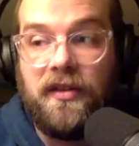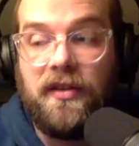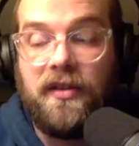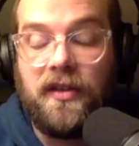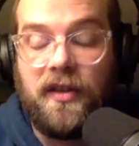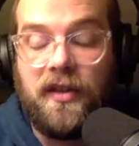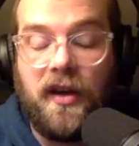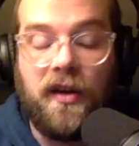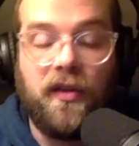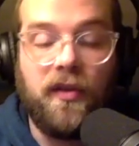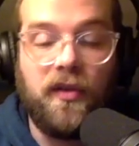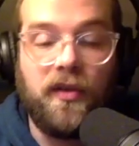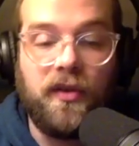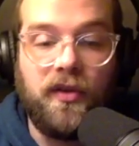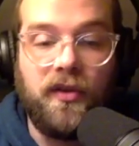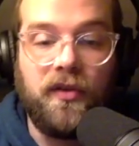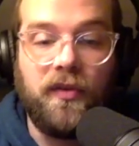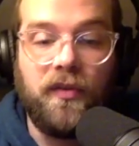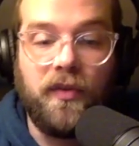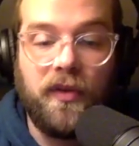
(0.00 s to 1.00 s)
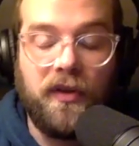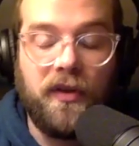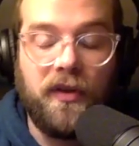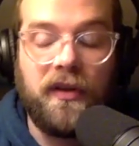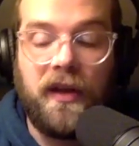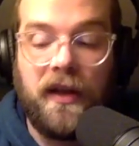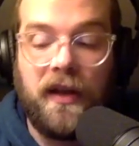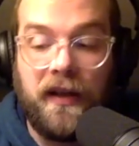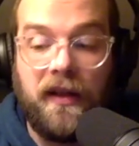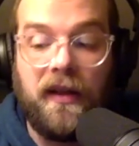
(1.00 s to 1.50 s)
got a little
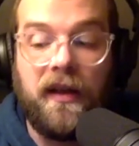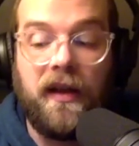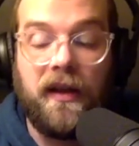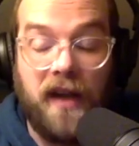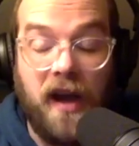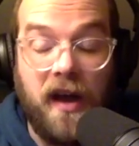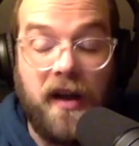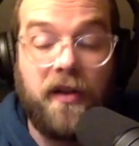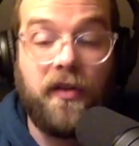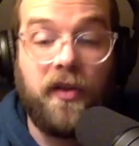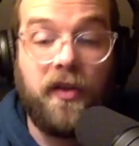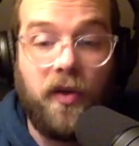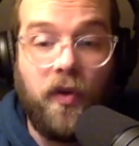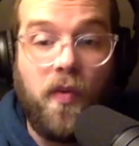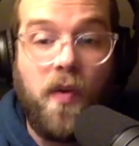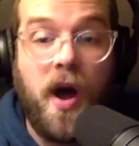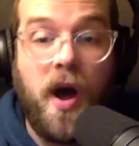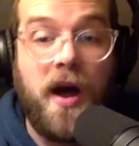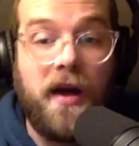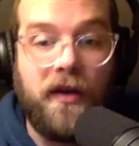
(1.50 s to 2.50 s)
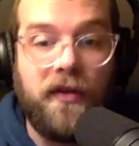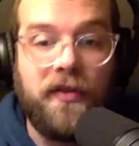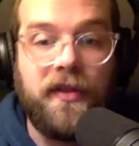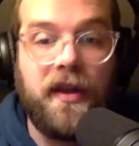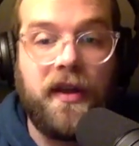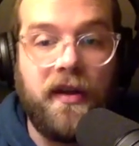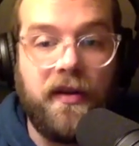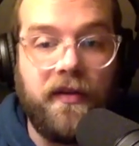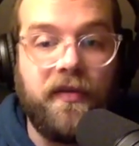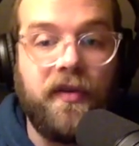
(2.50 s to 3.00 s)
I got a little wild
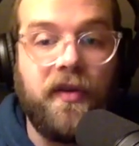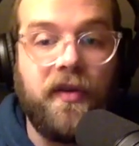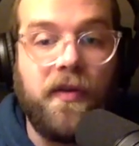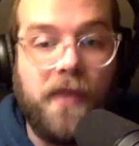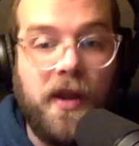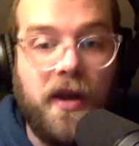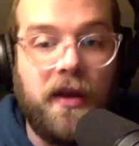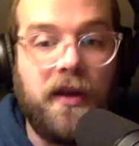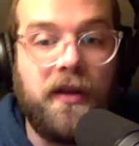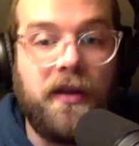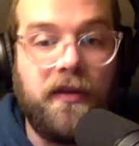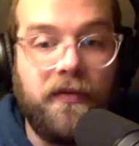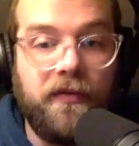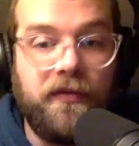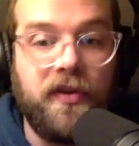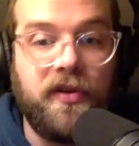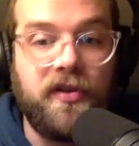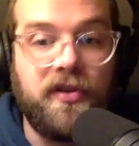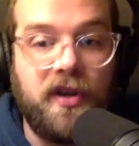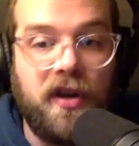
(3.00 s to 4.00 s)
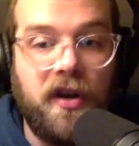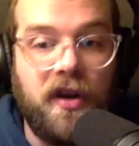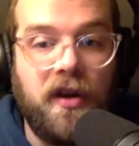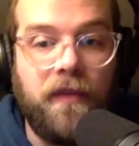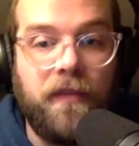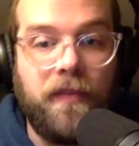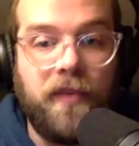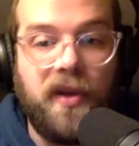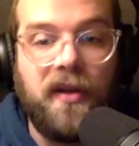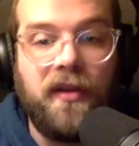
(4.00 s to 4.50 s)
there for a minute for sure.
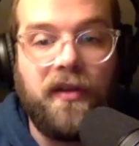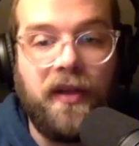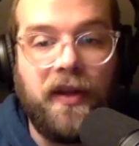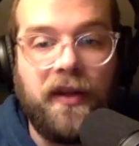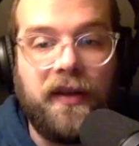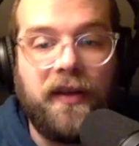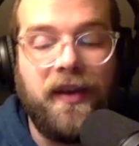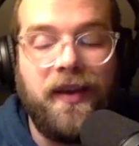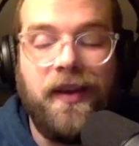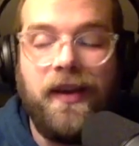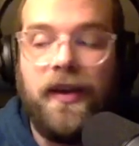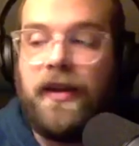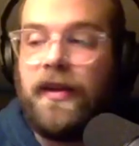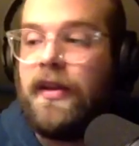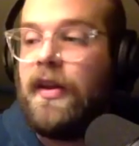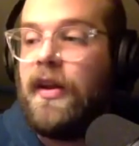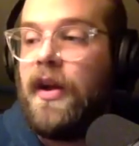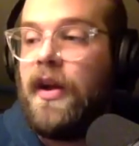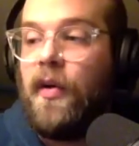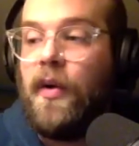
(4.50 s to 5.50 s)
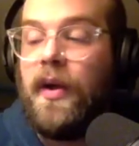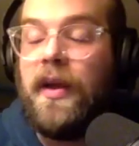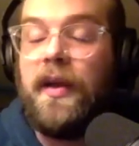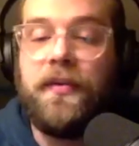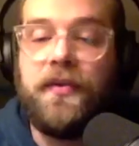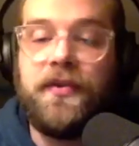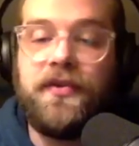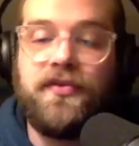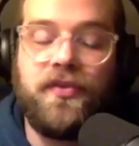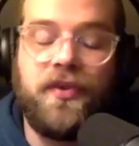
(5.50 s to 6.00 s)
But like, it
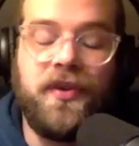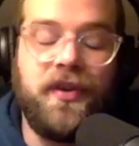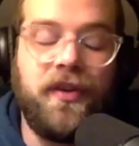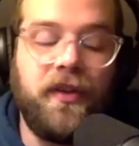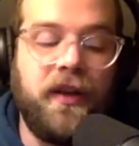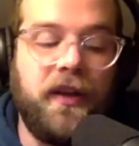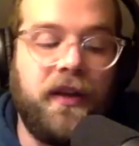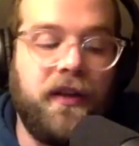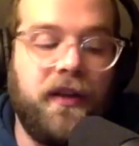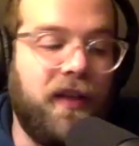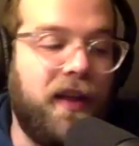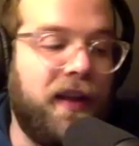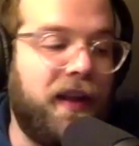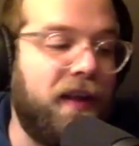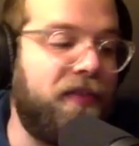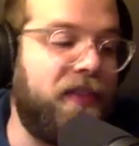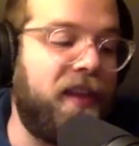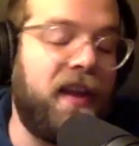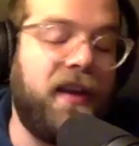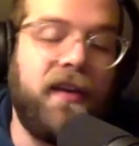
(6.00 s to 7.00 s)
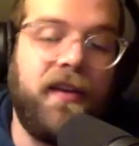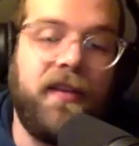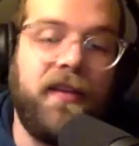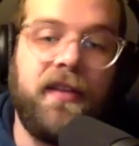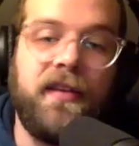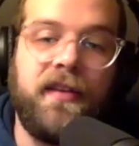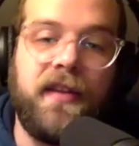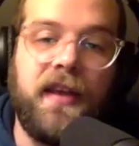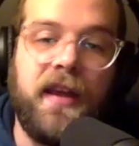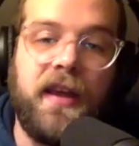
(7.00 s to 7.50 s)
was really like at the end of the
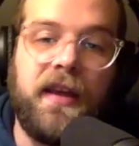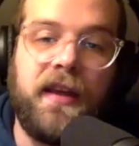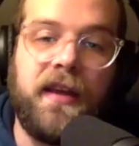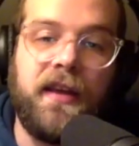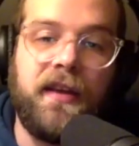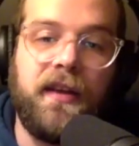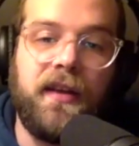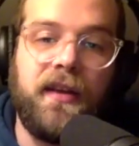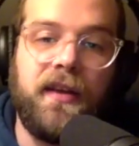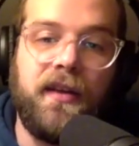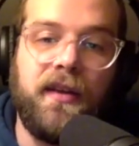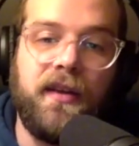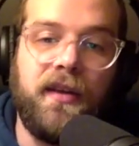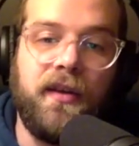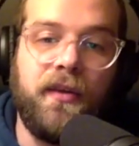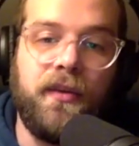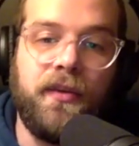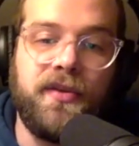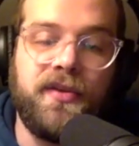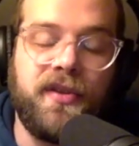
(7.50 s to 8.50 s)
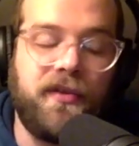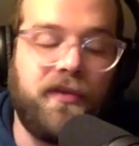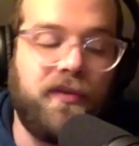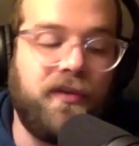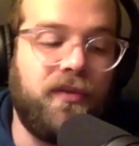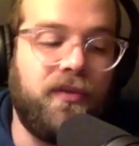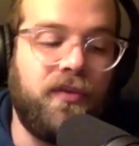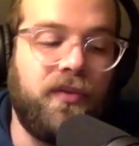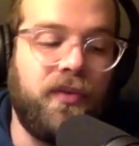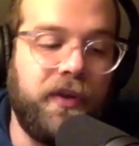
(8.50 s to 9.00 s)
day, it was
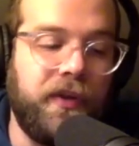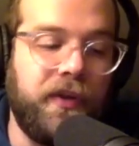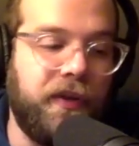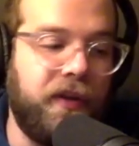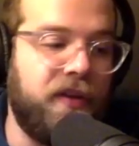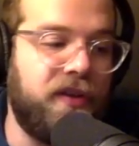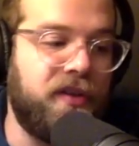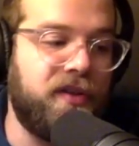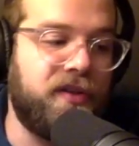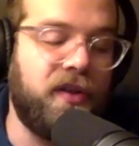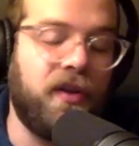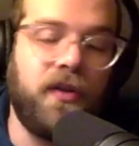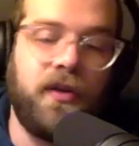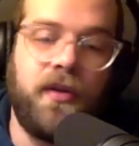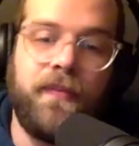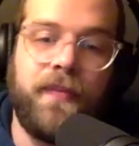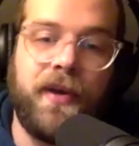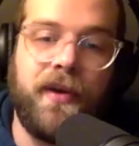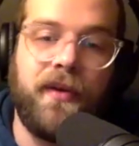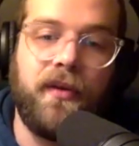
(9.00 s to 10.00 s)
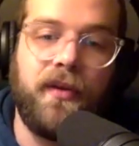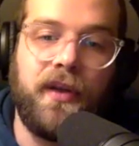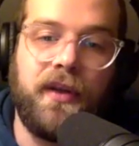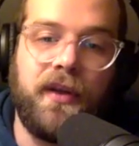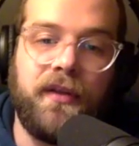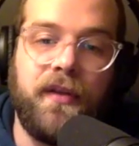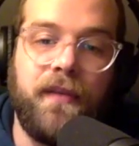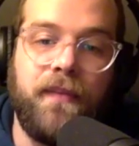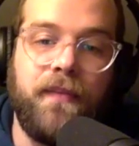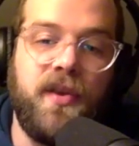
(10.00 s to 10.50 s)
really just all about like
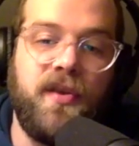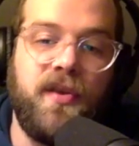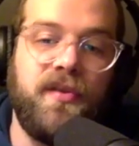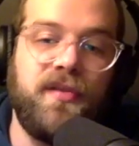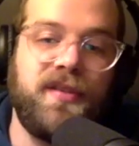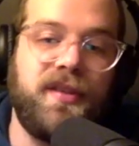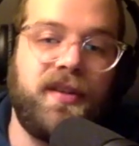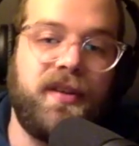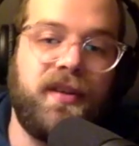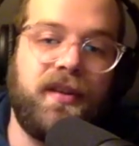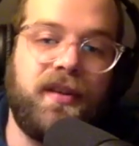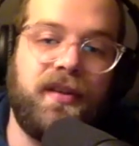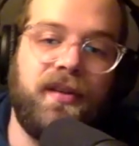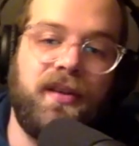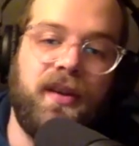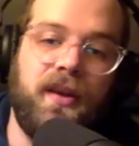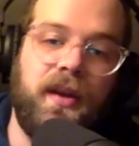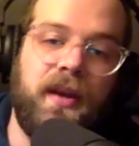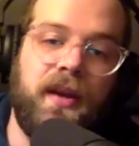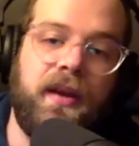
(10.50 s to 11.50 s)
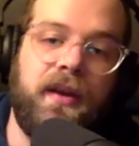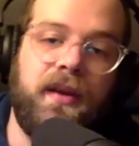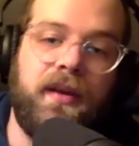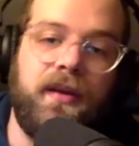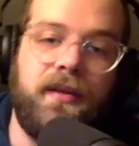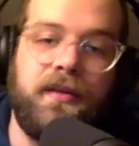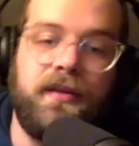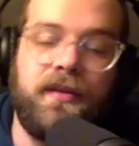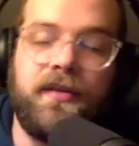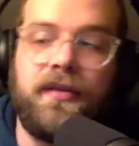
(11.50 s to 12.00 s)
the music
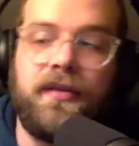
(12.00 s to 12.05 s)
and